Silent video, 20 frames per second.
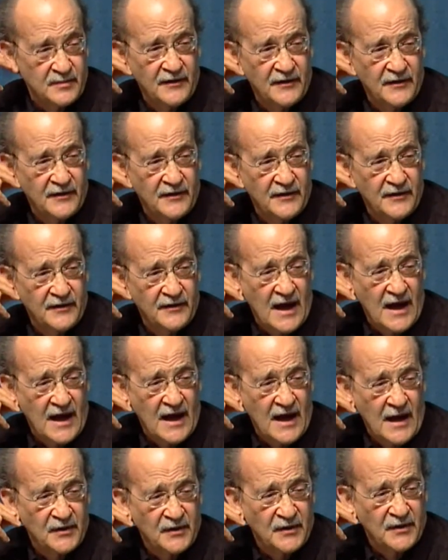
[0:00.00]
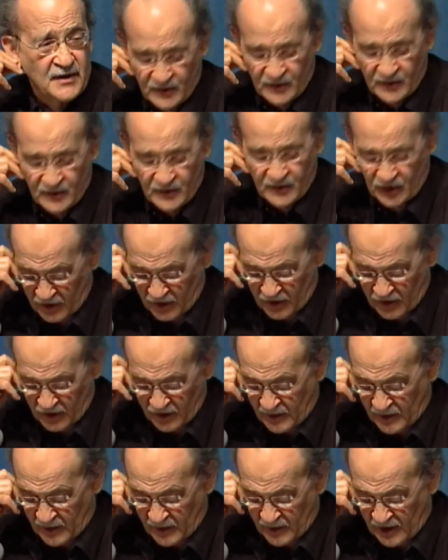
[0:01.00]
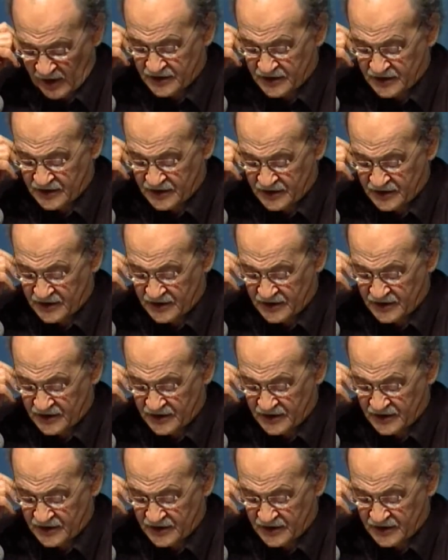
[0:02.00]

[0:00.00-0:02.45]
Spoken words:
under capitalism, according to Marx.